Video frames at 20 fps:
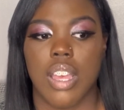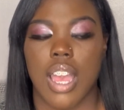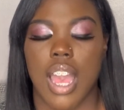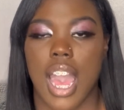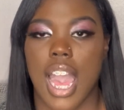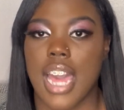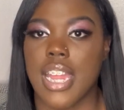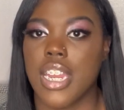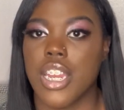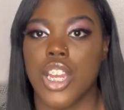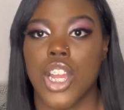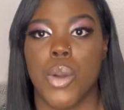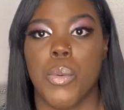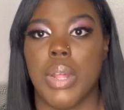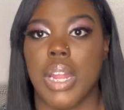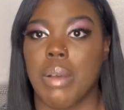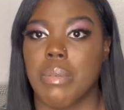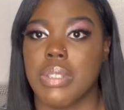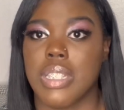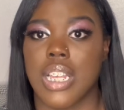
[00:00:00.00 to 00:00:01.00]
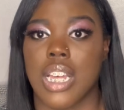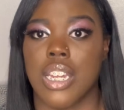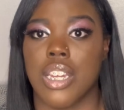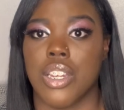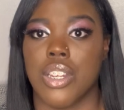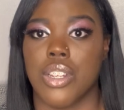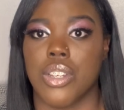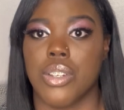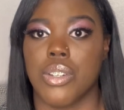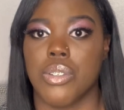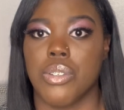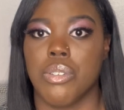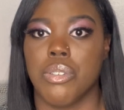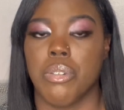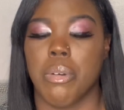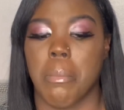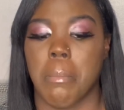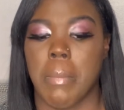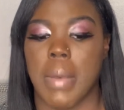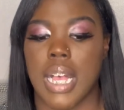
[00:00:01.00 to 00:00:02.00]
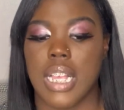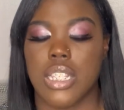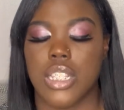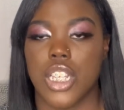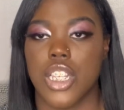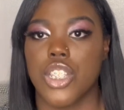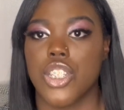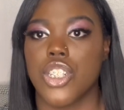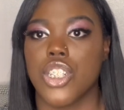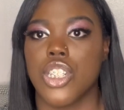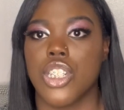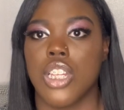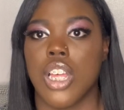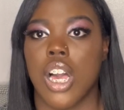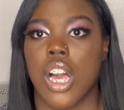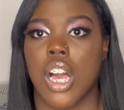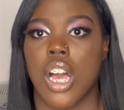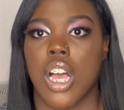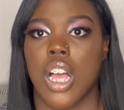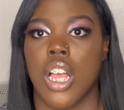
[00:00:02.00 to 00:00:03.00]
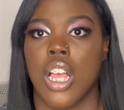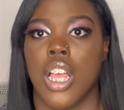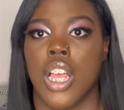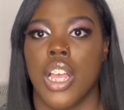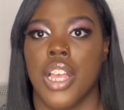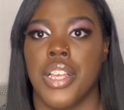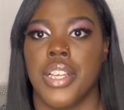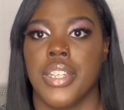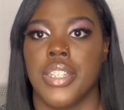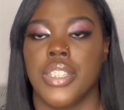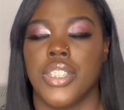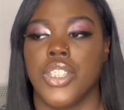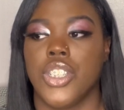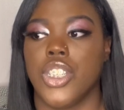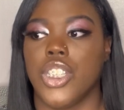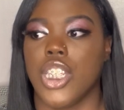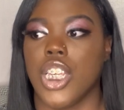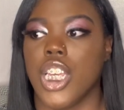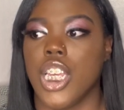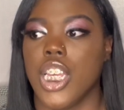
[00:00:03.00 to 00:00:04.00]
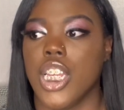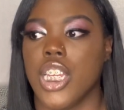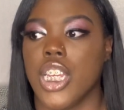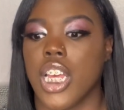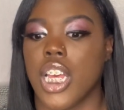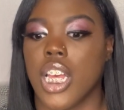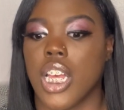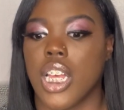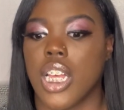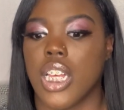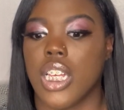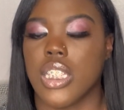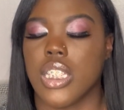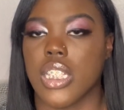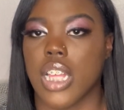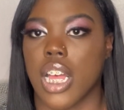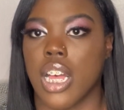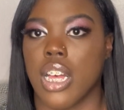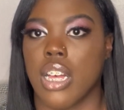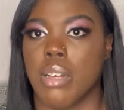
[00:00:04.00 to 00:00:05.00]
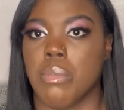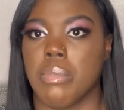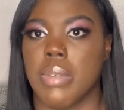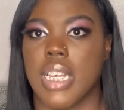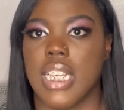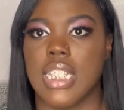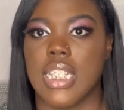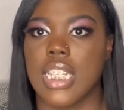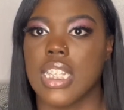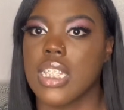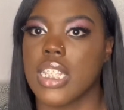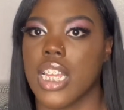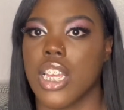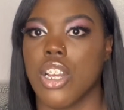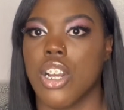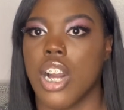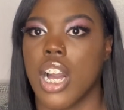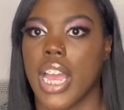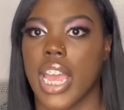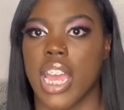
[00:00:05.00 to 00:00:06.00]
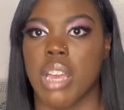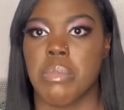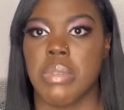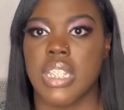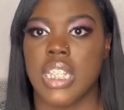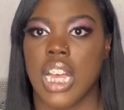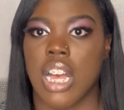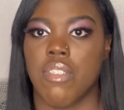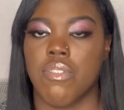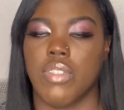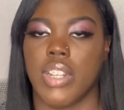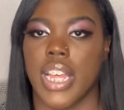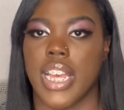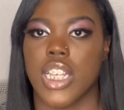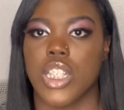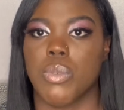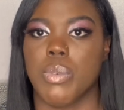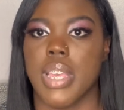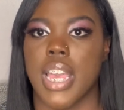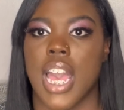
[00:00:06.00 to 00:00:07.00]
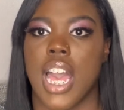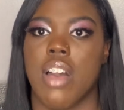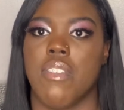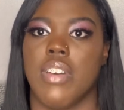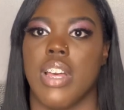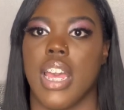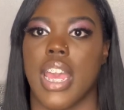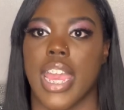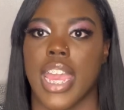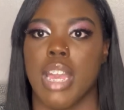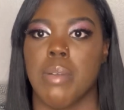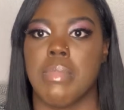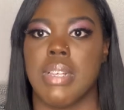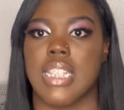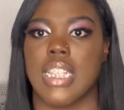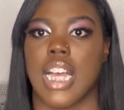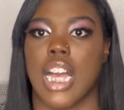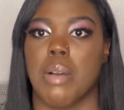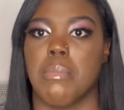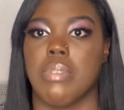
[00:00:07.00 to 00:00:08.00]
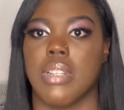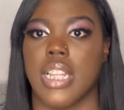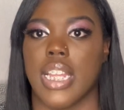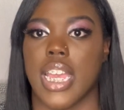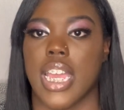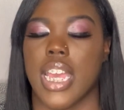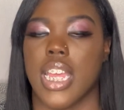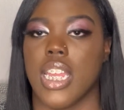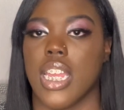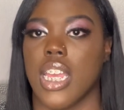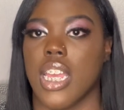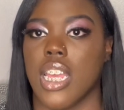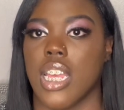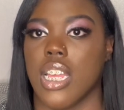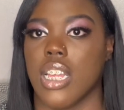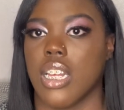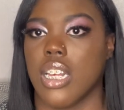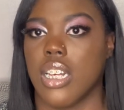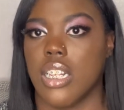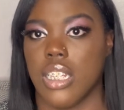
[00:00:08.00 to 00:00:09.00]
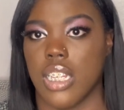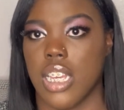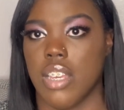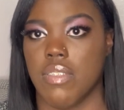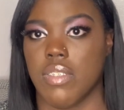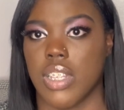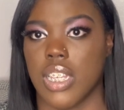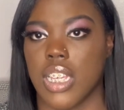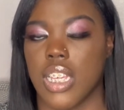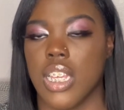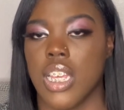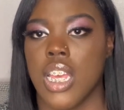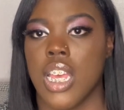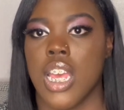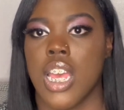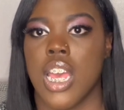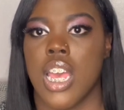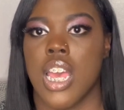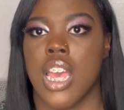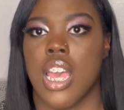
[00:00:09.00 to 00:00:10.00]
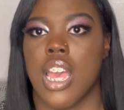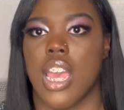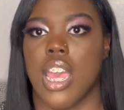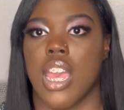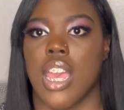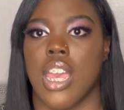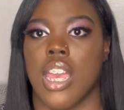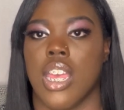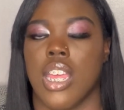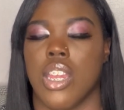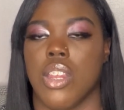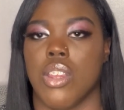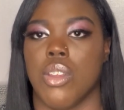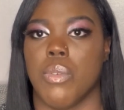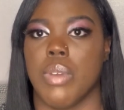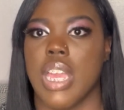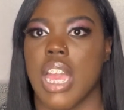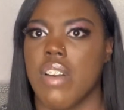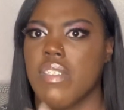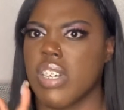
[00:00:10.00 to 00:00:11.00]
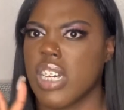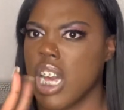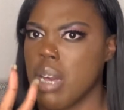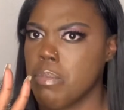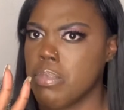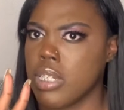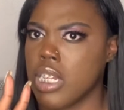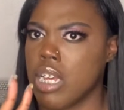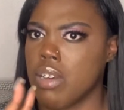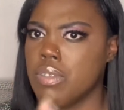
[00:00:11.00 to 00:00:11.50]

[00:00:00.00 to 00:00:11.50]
I didn't know what I was gonna do. My sister-in-law, she does, it's this thing called Amazon Flex. We have an Amazon plant in Cleveland, and we have a couple of